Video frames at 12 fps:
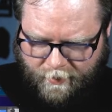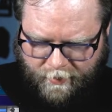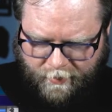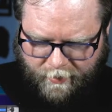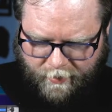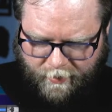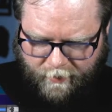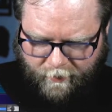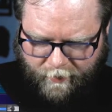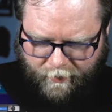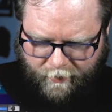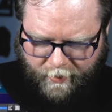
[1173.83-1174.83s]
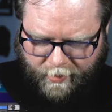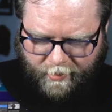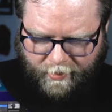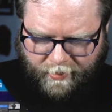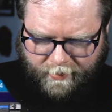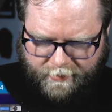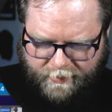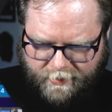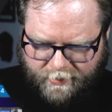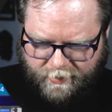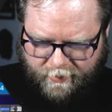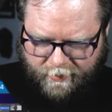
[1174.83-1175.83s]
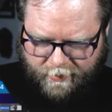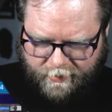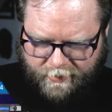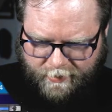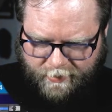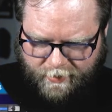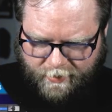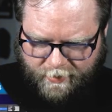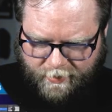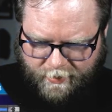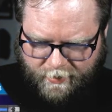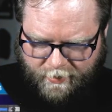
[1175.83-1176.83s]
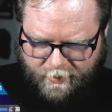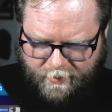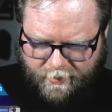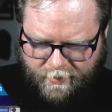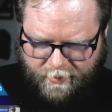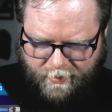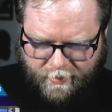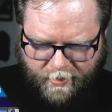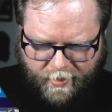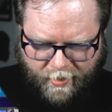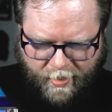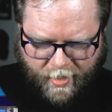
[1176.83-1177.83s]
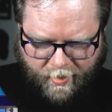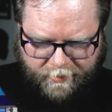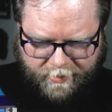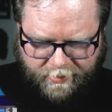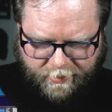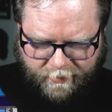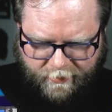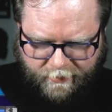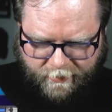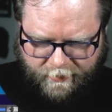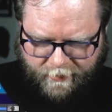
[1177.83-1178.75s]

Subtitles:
And then we want to insert that optional.